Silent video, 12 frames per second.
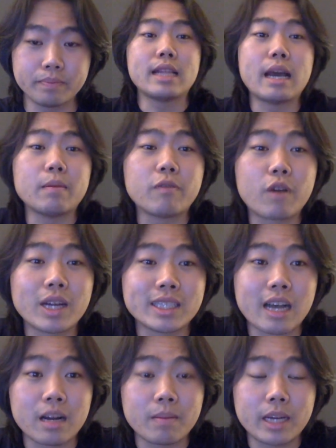Now, before I
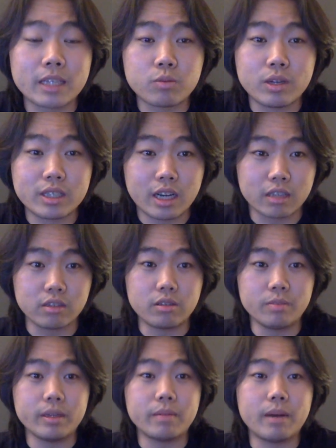talk about it, I just want to talk a
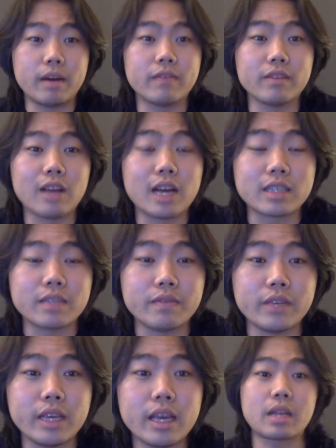little bit about
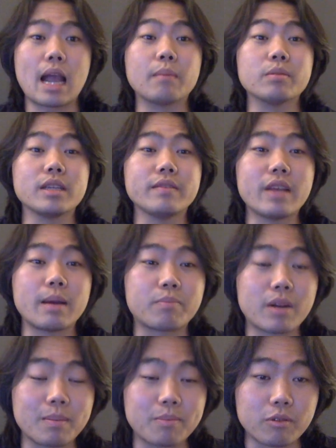philosophy. I believe
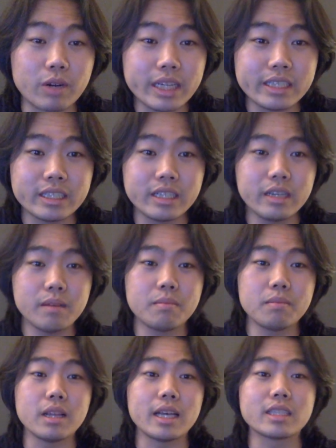that preparation
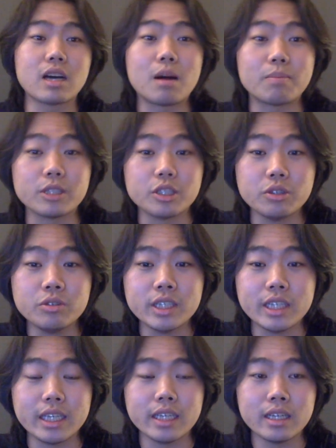plus
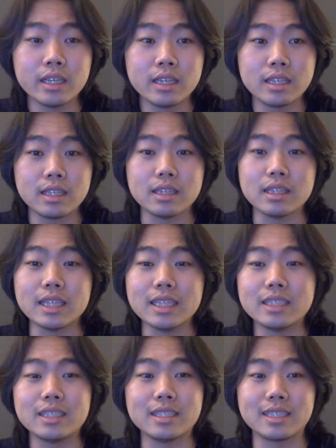opportunity
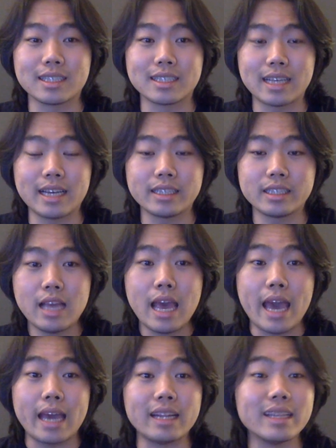leads to success.
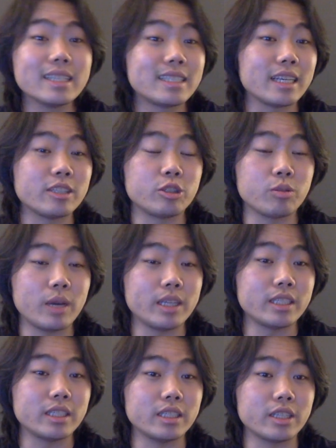And in this
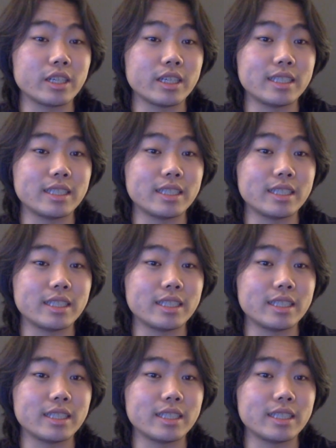situation, you're going to